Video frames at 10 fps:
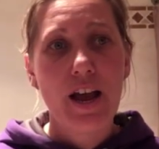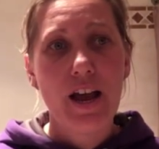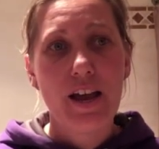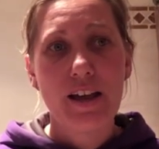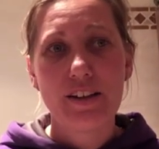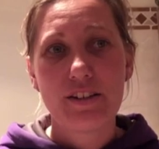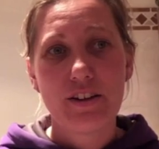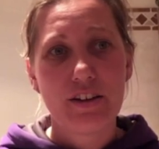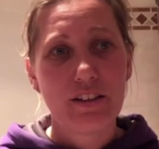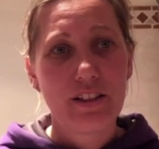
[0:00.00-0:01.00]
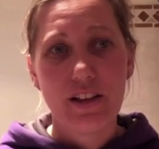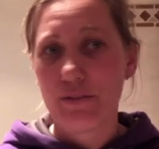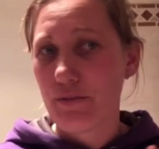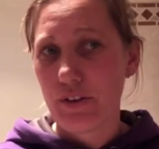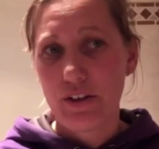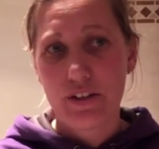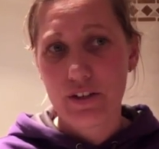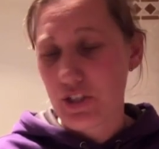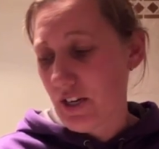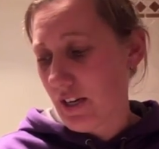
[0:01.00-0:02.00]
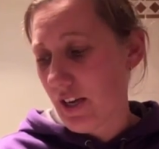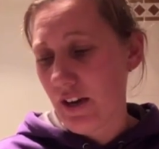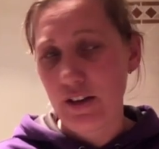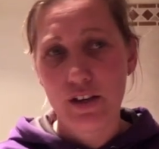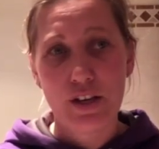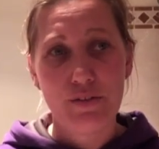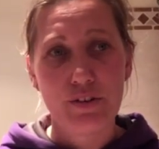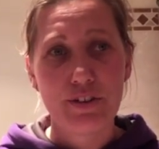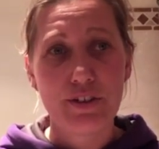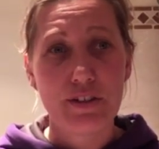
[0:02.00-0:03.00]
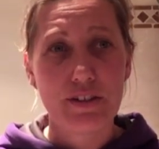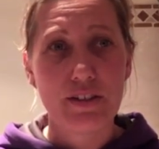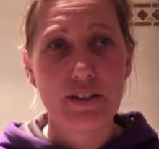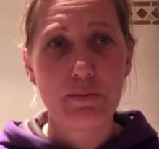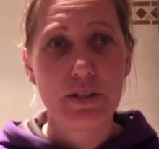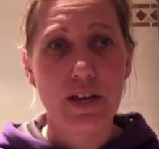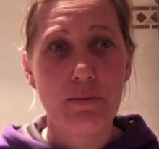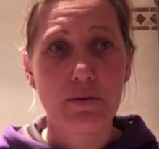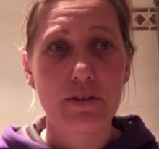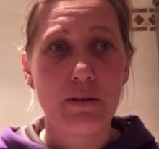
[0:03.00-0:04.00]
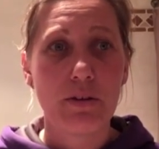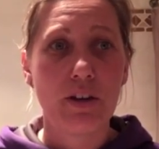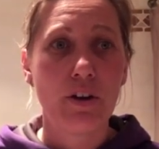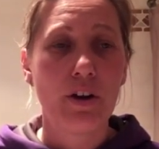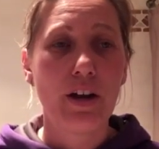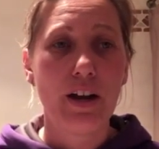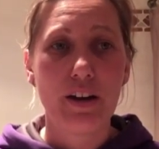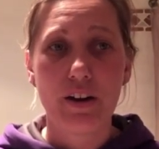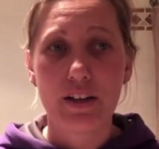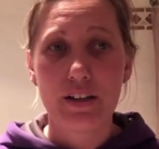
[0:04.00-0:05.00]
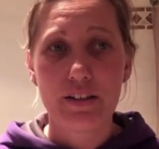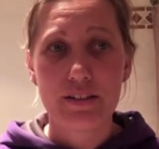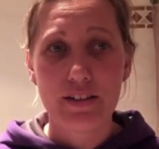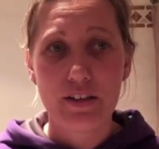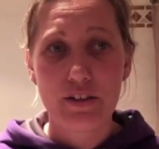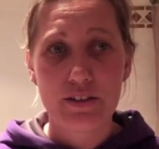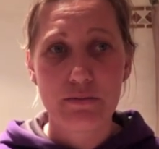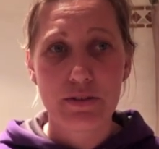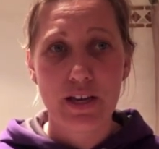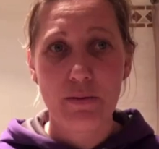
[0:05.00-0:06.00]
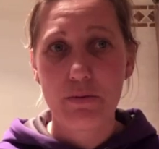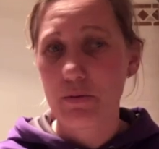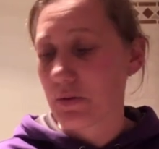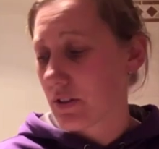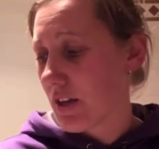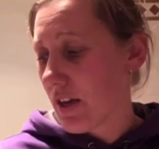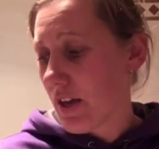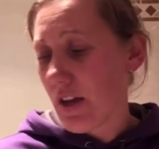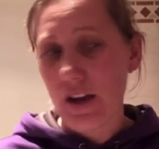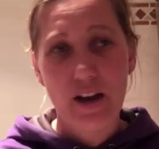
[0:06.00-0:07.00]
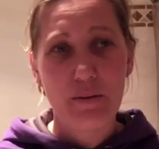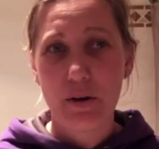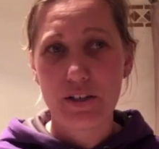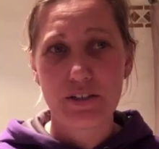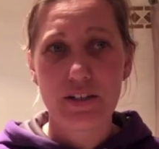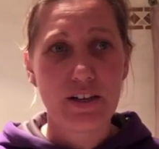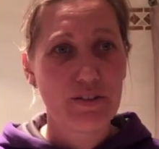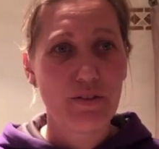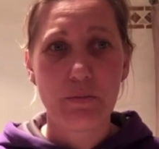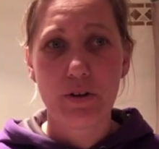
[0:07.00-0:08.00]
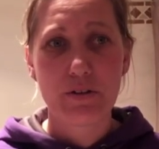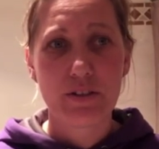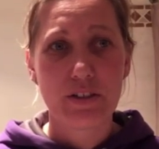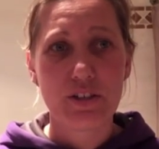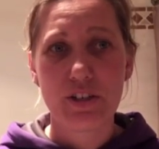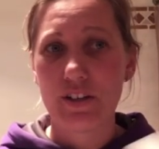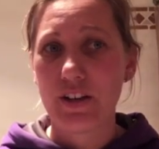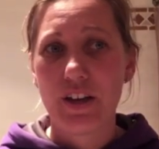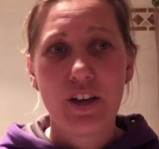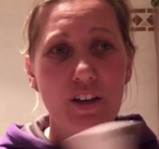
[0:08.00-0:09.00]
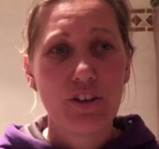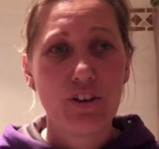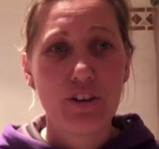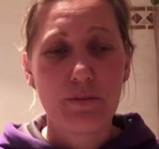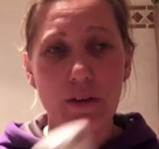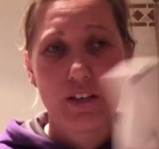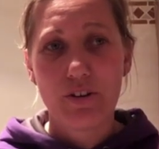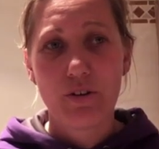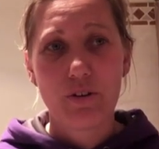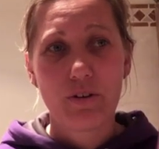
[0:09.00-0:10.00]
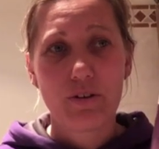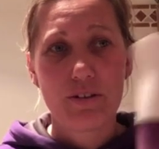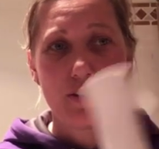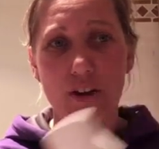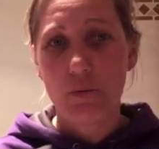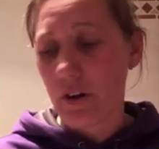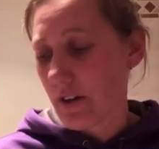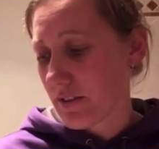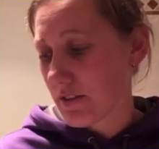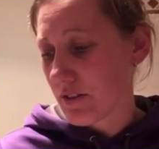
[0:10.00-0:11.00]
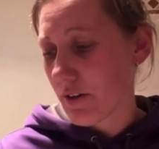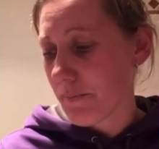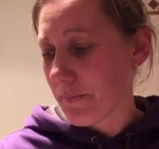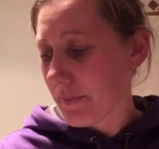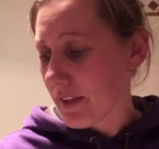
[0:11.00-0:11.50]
and I'd love for you to check it out. If you're interested in some samples, let me know and I can send you some samples. I just ask for postage and you can make your own DIYs. So